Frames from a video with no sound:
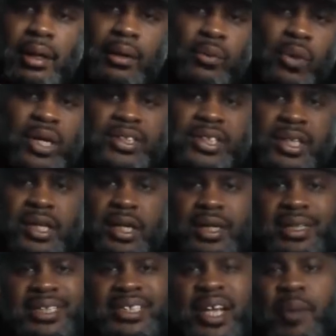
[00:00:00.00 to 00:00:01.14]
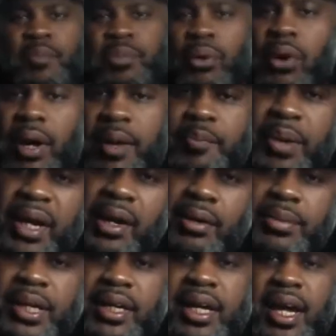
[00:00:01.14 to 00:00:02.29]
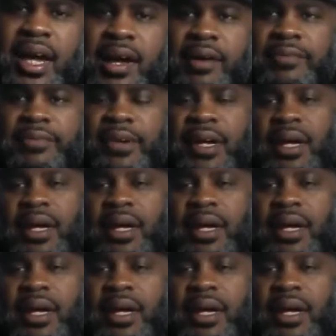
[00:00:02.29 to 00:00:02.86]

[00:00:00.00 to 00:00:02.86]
What's good? This your boy, Big Homie Kev.